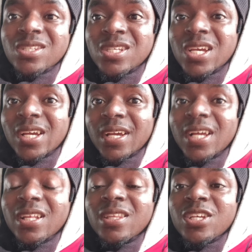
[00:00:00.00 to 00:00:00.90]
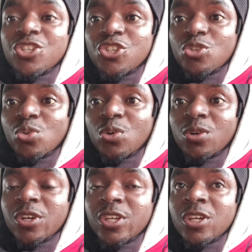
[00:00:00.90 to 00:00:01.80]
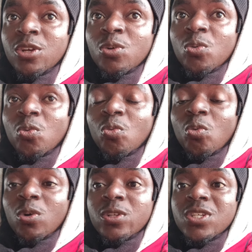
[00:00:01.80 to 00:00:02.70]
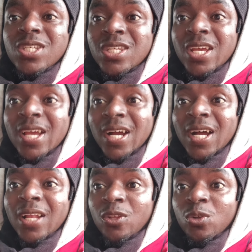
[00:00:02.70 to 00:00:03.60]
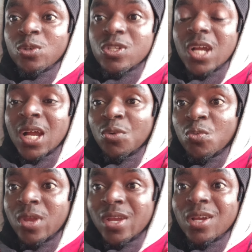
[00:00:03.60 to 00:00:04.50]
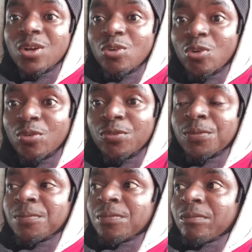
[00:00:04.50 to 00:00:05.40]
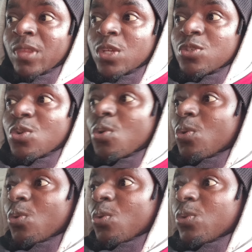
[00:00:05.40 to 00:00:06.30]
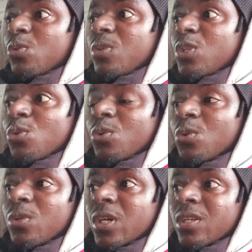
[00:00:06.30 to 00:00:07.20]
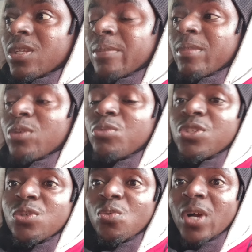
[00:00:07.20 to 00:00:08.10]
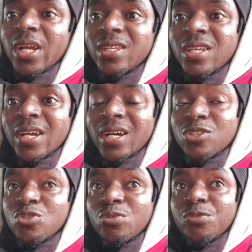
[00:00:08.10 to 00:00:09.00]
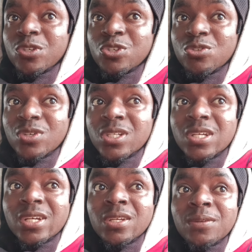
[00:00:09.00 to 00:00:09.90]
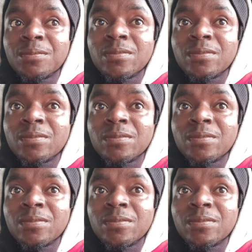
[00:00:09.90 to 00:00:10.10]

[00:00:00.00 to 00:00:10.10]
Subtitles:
they can't destroy what they are not aware of. So you need to know that the main reason why they are so frustrated,